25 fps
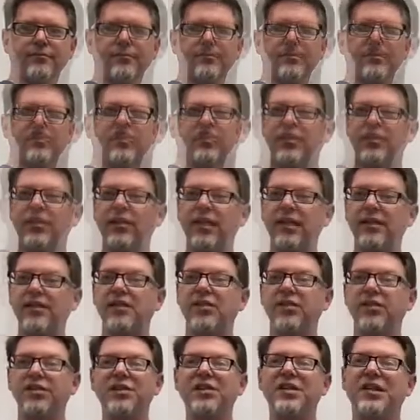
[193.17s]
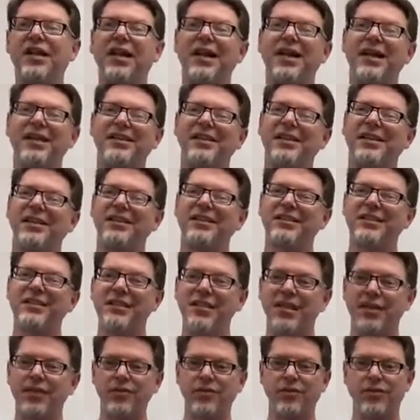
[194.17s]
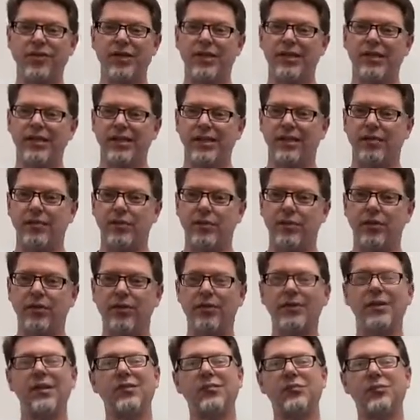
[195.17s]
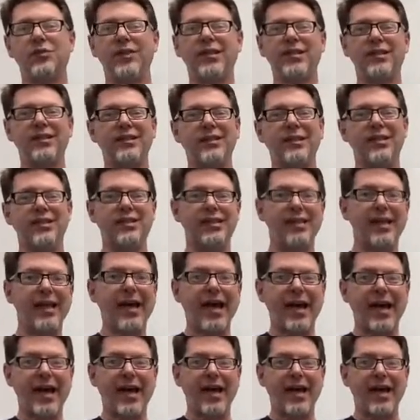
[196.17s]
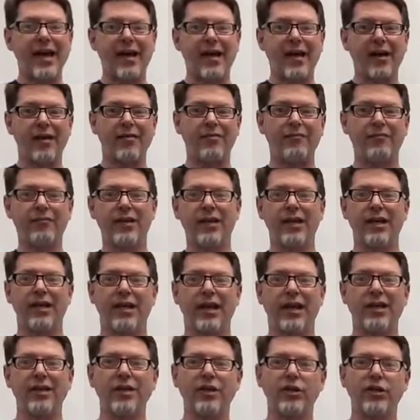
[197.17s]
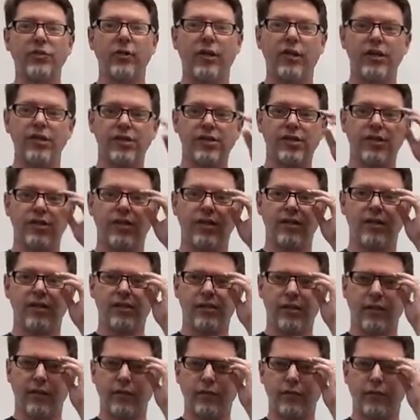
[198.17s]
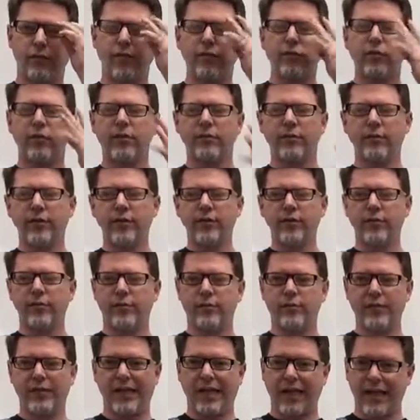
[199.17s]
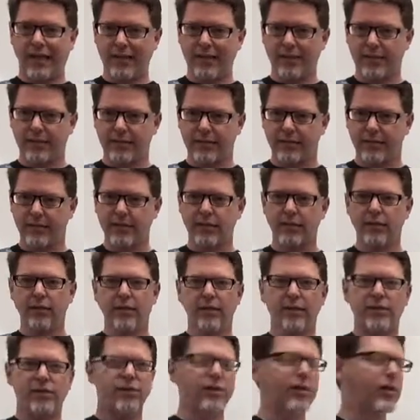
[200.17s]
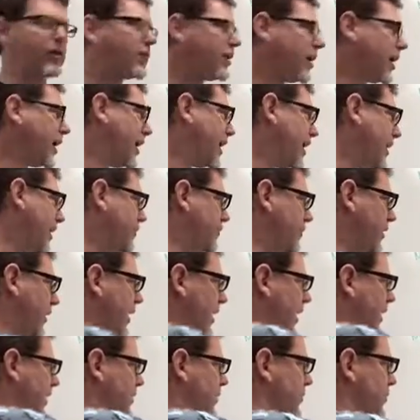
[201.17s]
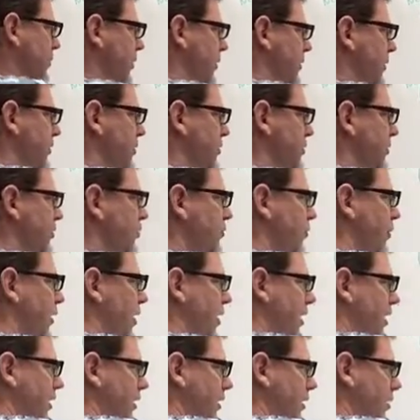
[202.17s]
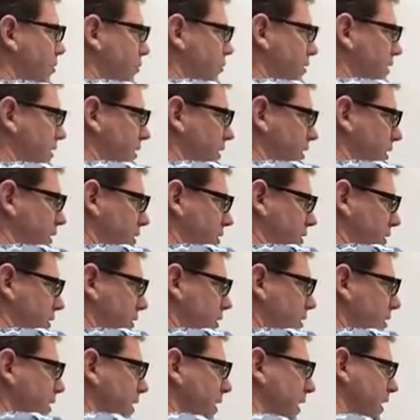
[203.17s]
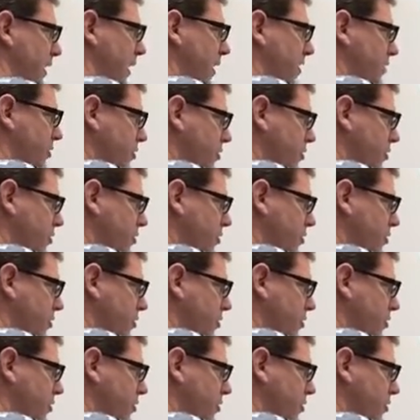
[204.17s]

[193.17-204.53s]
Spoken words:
So let's look at another example that doesn't have an equation that's solved for one variable yet. So I have x plus 2y equals 6 and